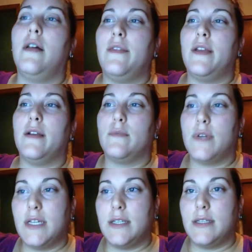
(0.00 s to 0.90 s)
there
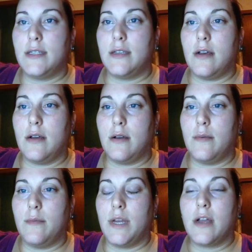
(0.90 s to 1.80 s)
was
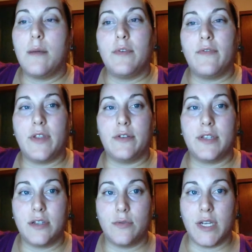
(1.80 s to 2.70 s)
a couple of other
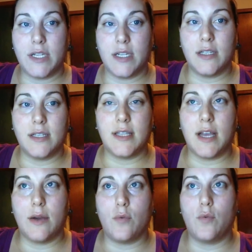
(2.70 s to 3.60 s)
situations
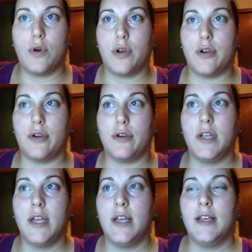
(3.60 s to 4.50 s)
that were
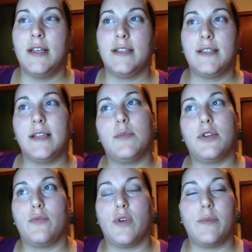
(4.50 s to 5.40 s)

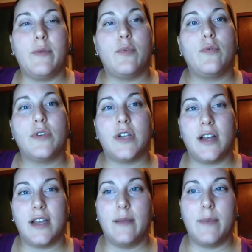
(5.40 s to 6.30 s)
similar where people were
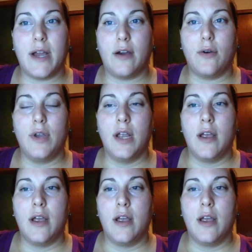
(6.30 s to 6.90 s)
talking about